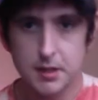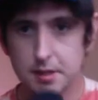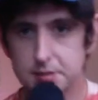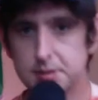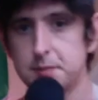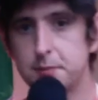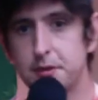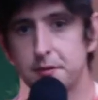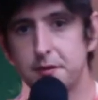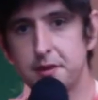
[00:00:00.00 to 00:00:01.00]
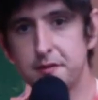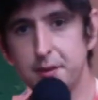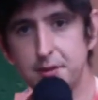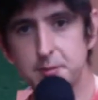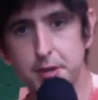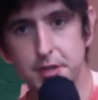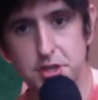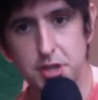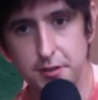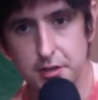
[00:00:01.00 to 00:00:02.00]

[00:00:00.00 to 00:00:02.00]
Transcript: so this book, I found this book in a charity